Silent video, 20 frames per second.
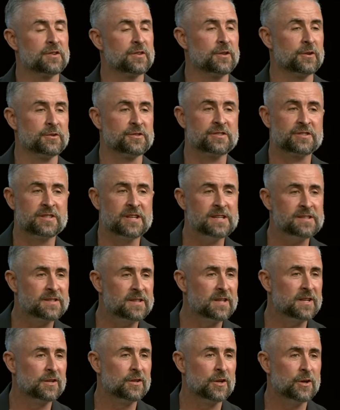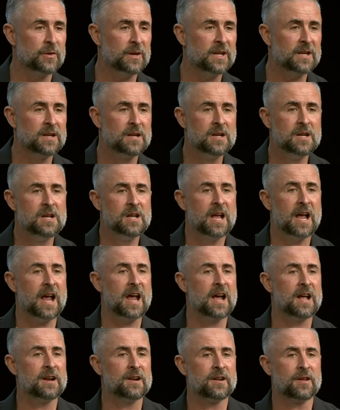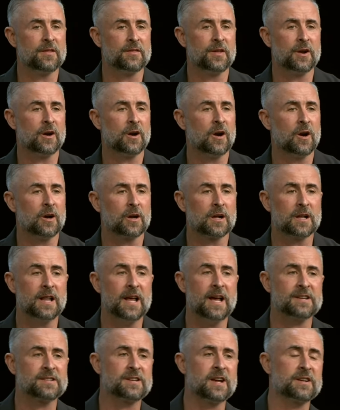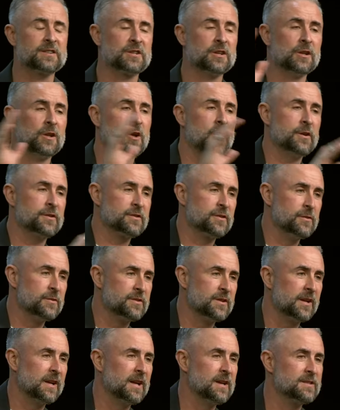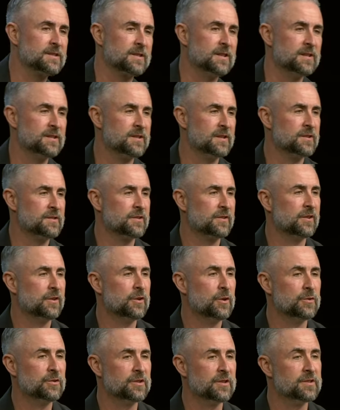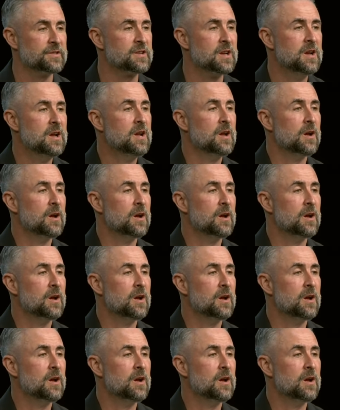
they're ceasing to do it, and there are class action lawsuits against these institutions.